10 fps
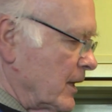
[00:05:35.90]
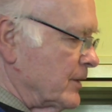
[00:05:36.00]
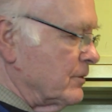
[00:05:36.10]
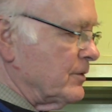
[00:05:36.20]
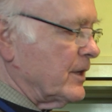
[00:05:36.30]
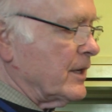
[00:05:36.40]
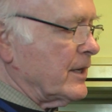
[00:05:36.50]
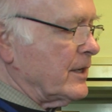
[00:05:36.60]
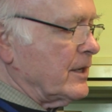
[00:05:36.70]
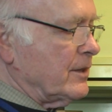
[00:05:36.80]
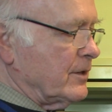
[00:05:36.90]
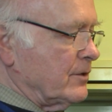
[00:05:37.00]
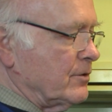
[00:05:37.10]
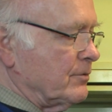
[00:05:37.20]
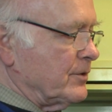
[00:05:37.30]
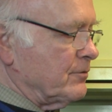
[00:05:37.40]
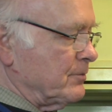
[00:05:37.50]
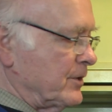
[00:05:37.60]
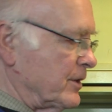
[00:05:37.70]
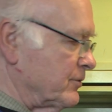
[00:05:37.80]
I don't think I had anything to do with this
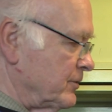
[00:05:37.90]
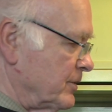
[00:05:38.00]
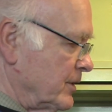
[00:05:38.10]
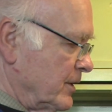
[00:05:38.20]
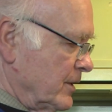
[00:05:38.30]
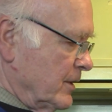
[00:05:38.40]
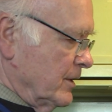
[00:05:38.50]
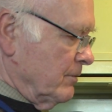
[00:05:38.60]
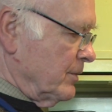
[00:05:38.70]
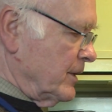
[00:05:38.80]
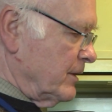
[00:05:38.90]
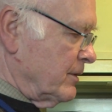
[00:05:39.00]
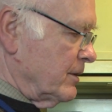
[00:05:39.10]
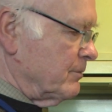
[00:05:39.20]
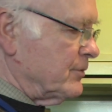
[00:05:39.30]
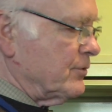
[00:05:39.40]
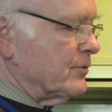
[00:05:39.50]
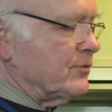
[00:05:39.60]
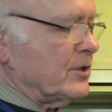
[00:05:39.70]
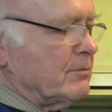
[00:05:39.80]
production. But you
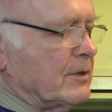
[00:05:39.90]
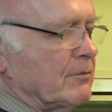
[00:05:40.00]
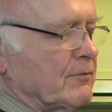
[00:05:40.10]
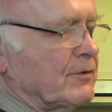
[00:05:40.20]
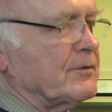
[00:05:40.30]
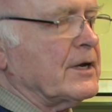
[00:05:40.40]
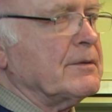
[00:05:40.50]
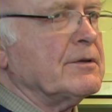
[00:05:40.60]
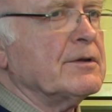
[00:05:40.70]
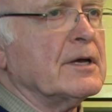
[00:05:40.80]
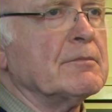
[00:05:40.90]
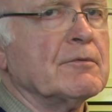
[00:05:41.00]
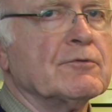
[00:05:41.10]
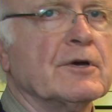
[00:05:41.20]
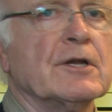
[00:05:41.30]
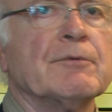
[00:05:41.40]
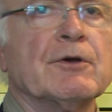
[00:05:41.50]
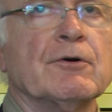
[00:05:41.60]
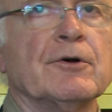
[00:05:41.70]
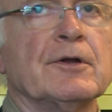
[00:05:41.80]
can see we were from time to time trying to
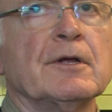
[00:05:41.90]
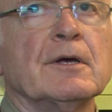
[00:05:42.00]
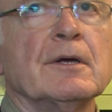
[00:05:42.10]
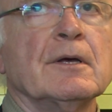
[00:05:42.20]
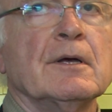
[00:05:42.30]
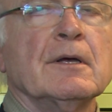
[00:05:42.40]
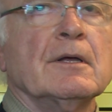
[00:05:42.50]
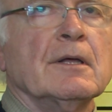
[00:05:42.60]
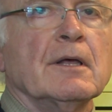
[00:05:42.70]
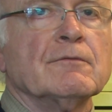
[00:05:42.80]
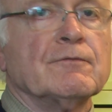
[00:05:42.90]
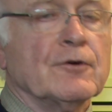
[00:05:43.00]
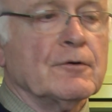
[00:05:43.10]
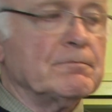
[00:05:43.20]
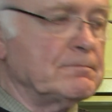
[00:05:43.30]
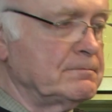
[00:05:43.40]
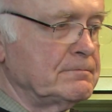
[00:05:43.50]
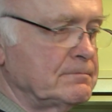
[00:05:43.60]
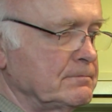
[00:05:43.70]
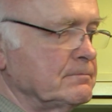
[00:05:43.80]
record for
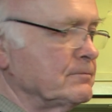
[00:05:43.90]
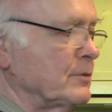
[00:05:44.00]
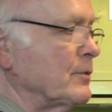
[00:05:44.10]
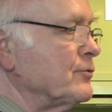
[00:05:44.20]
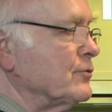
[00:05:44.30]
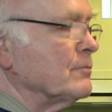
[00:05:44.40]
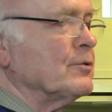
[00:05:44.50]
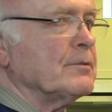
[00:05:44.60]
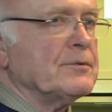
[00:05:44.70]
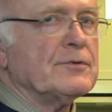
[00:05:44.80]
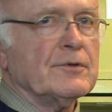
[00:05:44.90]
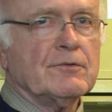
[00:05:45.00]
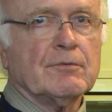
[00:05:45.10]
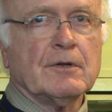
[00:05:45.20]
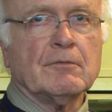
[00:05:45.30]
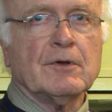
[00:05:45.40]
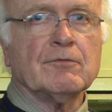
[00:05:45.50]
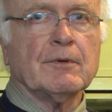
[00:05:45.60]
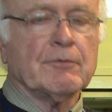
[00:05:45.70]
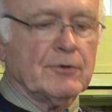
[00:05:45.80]
promotional purposes what it
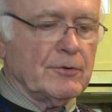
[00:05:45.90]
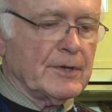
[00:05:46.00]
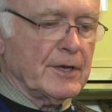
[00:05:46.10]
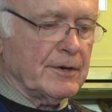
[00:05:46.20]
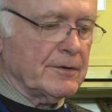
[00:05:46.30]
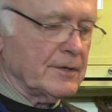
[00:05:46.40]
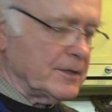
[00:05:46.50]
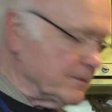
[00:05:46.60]
was we were doing here.